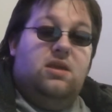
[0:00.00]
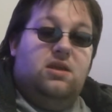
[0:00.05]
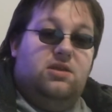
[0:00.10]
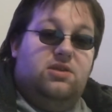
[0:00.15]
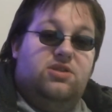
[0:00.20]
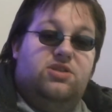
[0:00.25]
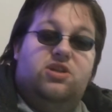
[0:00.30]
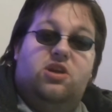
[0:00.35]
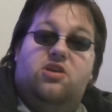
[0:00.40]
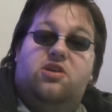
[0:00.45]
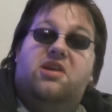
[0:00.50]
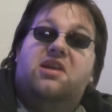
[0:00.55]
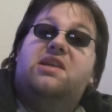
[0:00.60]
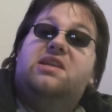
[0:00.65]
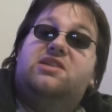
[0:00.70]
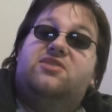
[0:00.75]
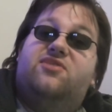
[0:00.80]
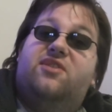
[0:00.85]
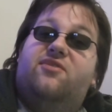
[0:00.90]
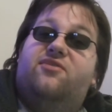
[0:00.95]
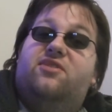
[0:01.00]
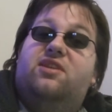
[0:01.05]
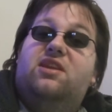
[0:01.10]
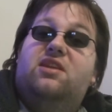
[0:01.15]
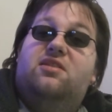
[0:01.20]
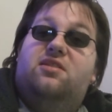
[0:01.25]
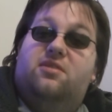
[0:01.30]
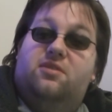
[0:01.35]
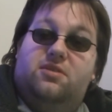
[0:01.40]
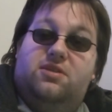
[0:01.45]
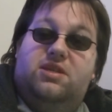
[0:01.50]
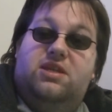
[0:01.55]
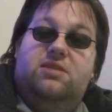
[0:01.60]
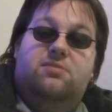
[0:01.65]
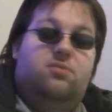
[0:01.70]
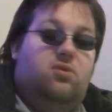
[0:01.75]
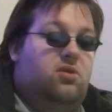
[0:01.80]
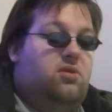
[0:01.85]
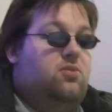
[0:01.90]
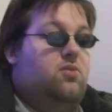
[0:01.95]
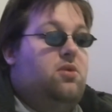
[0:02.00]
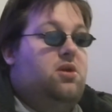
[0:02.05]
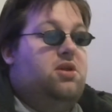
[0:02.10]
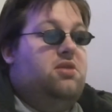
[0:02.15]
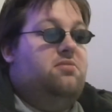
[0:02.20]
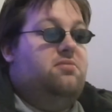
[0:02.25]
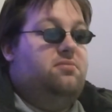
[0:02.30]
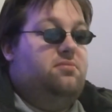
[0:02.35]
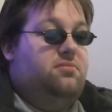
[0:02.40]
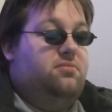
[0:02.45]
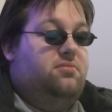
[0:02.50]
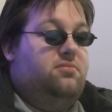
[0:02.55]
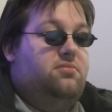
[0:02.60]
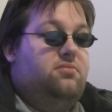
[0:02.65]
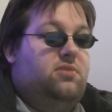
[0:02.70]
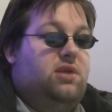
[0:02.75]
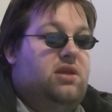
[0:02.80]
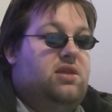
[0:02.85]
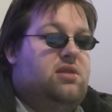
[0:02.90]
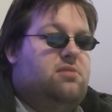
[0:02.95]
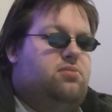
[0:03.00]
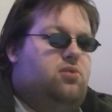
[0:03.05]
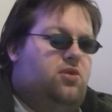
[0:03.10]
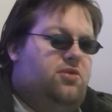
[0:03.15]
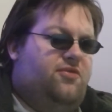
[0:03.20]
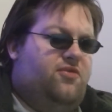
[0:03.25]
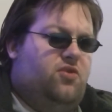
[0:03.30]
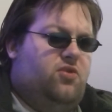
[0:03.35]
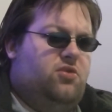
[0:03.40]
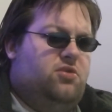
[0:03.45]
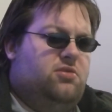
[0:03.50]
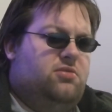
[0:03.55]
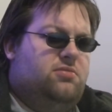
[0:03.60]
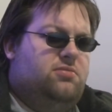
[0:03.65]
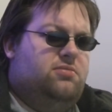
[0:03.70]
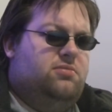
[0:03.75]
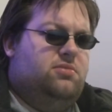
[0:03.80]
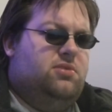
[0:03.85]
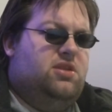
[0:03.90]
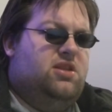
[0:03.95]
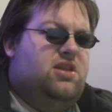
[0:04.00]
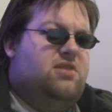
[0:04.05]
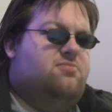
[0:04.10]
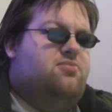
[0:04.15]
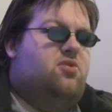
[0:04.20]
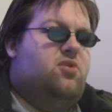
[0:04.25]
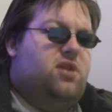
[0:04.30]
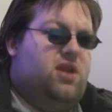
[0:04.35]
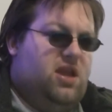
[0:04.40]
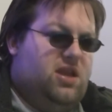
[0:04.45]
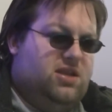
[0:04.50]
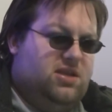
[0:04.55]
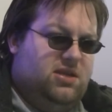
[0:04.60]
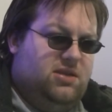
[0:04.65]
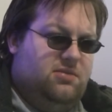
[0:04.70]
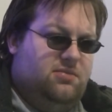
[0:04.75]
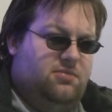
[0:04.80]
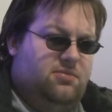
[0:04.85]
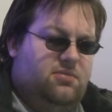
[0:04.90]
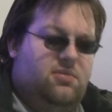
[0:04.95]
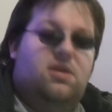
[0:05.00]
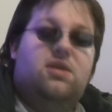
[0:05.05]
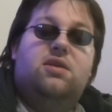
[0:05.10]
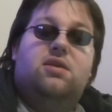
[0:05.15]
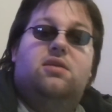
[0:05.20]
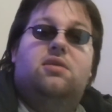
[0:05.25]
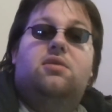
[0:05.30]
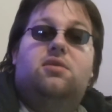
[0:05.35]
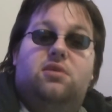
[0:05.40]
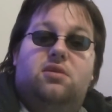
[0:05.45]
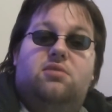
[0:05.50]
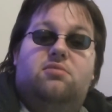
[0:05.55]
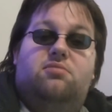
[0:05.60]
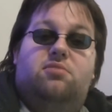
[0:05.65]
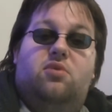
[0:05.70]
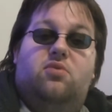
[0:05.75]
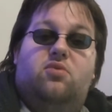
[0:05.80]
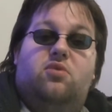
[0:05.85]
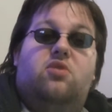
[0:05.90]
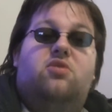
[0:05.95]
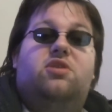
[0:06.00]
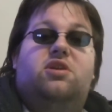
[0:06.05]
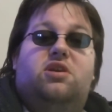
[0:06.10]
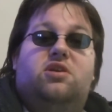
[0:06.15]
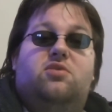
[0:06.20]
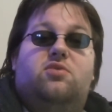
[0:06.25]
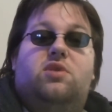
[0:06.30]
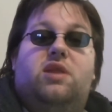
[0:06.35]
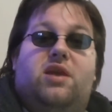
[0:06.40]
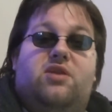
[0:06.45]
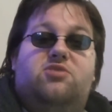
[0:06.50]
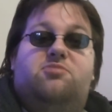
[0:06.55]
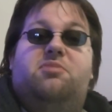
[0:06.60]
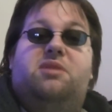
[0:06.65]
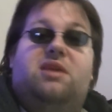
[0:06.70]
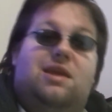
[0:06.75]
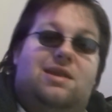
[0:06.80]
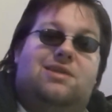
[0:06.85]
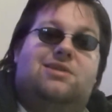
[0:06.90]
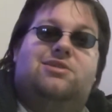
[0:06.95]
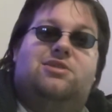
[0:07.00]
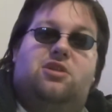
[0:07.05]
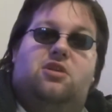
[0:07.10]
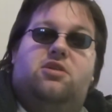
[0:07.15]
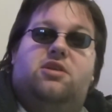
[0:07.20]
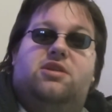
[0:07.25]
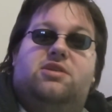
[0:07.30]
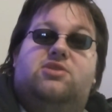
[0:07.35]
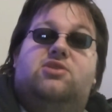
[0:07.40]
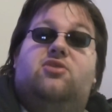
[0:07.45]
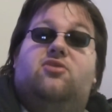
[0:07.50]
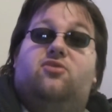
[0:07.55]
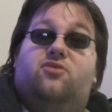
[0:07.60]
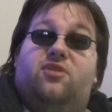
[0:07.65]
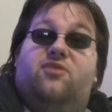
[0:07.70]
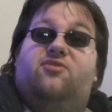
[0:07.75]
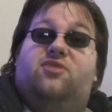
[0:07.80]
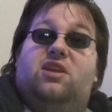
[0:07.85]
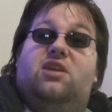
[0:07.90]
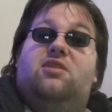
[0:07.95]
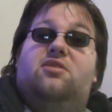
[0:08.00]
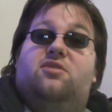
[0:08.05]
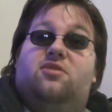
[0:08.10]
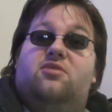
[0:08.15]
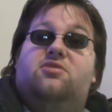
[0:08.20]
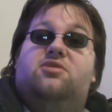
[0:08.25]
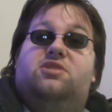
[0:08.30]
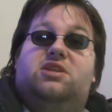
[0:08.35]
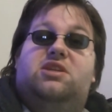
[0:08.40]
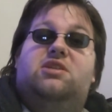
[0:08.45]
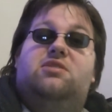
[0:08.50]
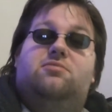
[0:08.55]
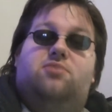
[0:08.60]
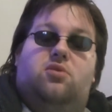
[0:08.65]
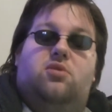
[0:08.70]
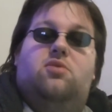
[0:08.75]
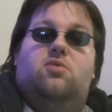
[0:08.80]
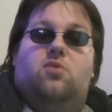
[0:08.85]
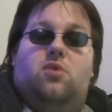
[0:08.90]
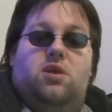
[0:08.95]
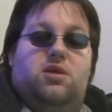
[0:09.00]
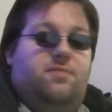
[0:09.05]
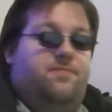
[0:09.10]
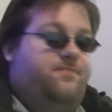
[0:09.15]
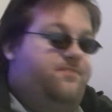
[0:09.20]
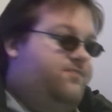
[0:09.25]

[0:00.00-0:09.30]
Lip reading: Stardate is 1513.1, and then 0.4, and then 0.8. But we're only going to announce beginning stardate, so 1513.1.